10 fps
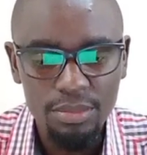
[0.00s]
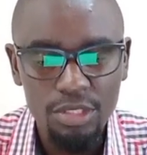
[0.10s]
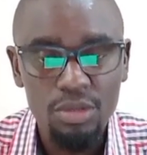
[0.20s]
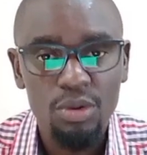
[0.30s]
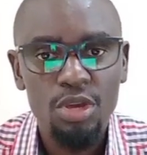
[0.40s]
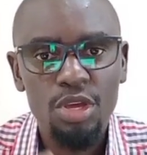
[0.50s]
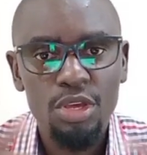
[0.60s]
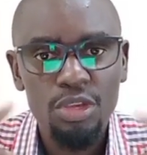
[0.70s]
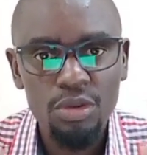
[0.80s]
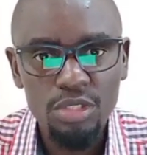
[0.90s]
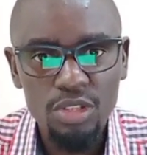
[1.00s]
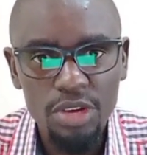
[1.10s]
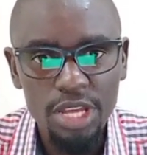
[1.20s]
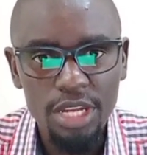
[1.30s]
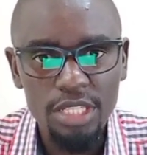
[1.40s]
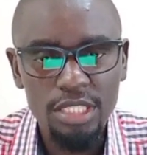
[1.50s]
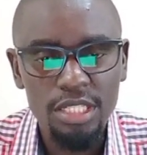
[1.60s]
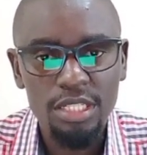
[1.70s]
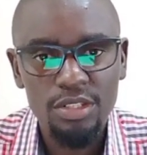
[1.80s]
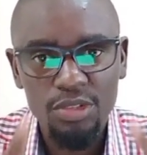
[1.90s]
So use your
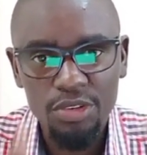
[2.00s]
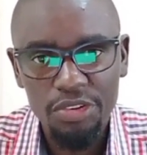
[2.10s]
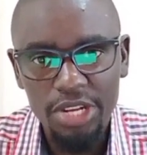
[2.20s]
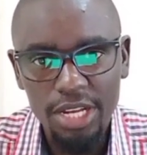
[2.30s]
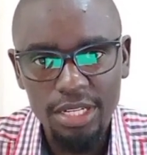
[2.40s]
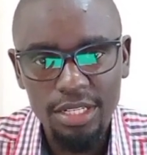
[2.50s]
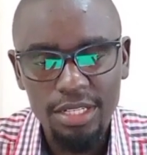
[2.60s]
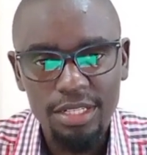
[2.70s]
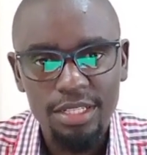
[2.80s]
energy to create.